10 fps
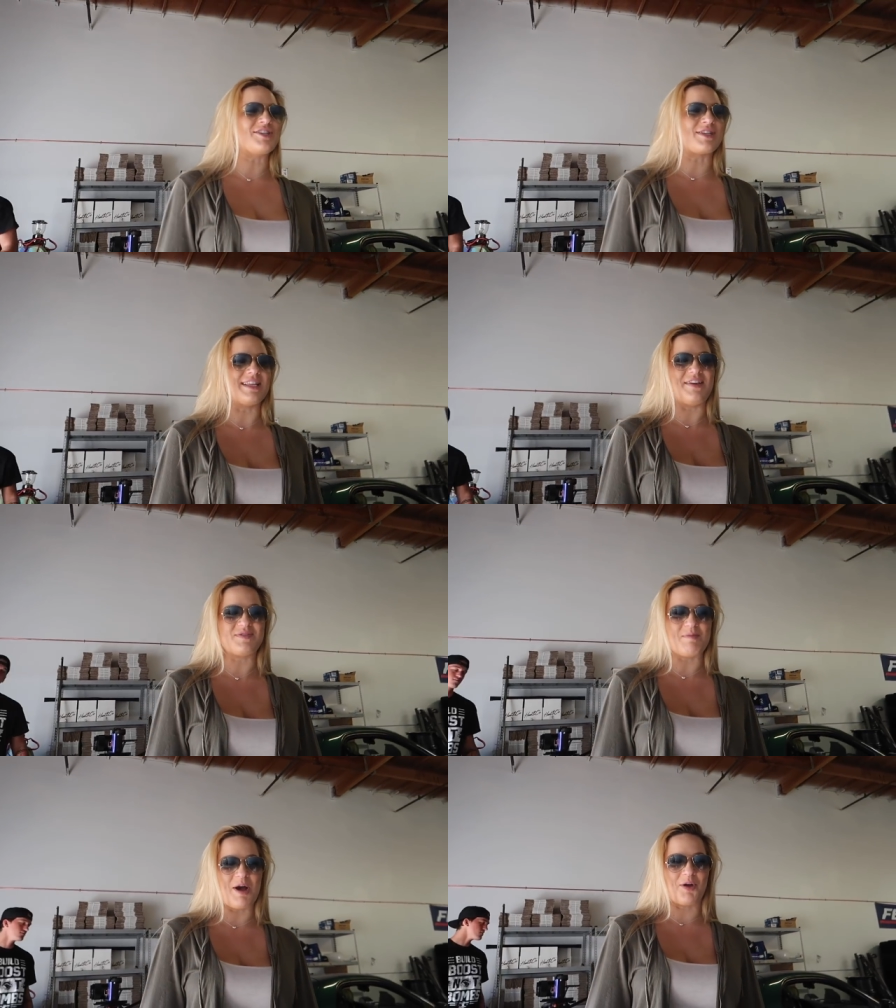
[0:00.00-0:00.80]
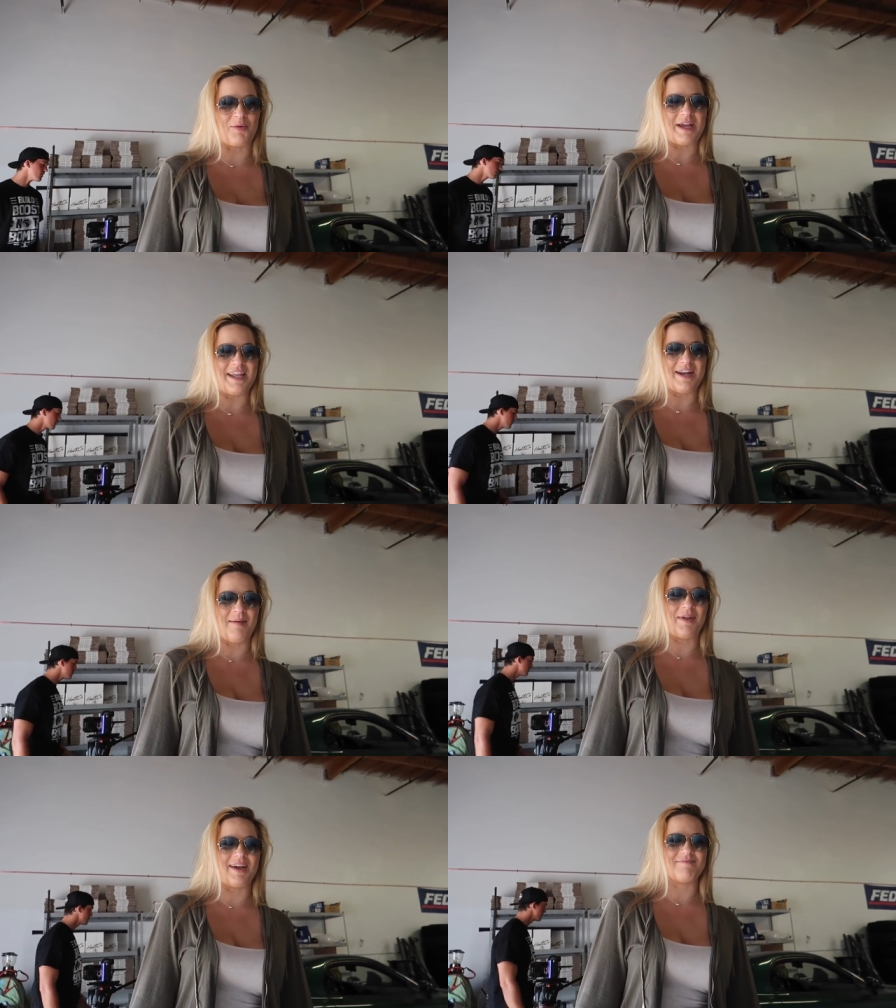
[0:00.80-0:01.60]
just leaves me on read, and
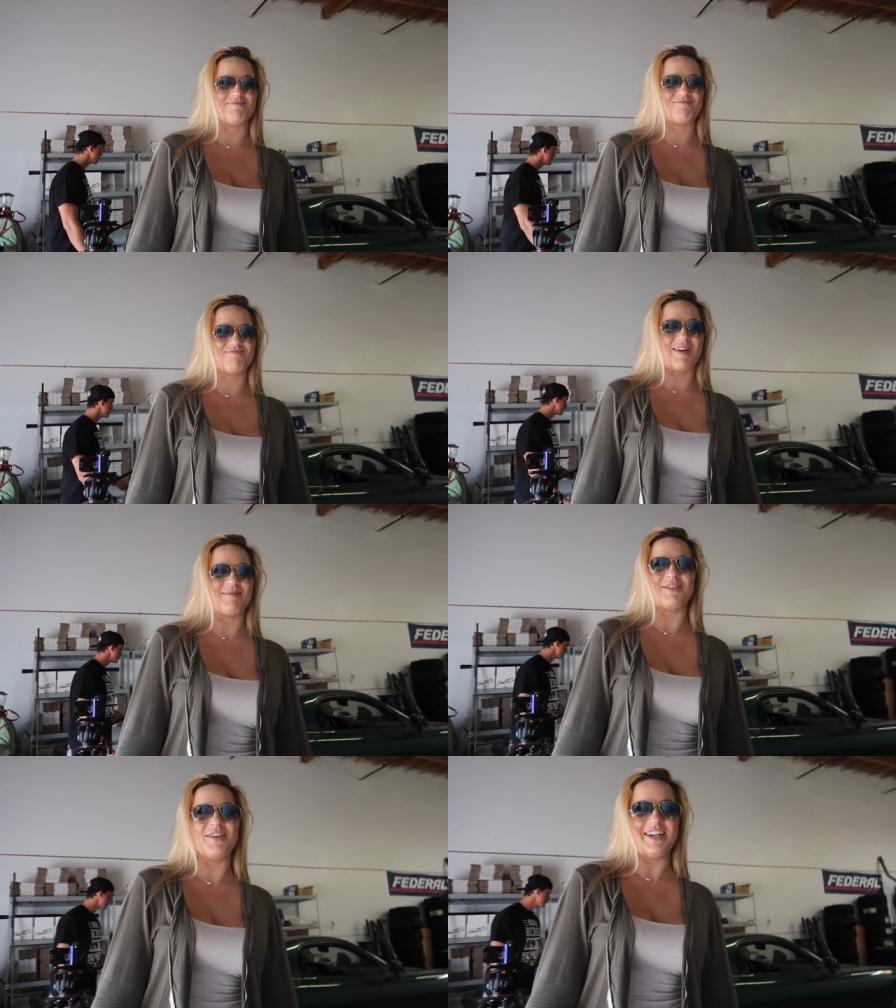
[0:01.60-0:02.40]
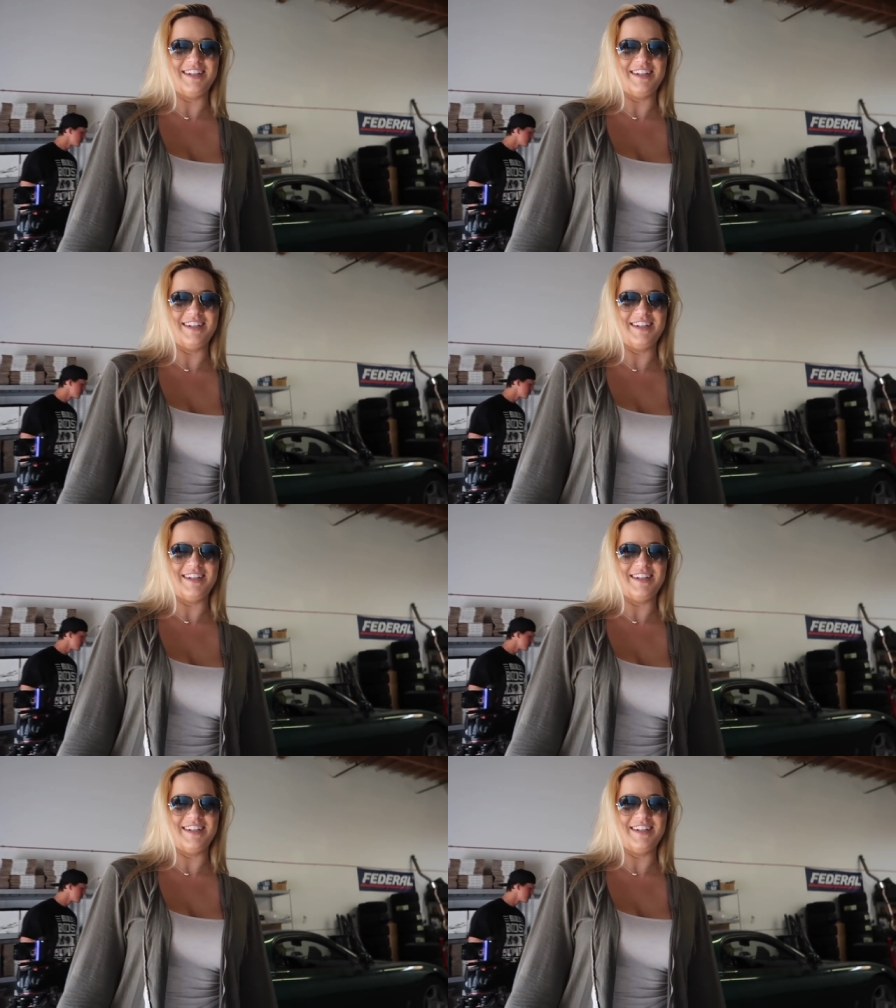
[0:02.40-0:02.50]
I'm like, I'm doing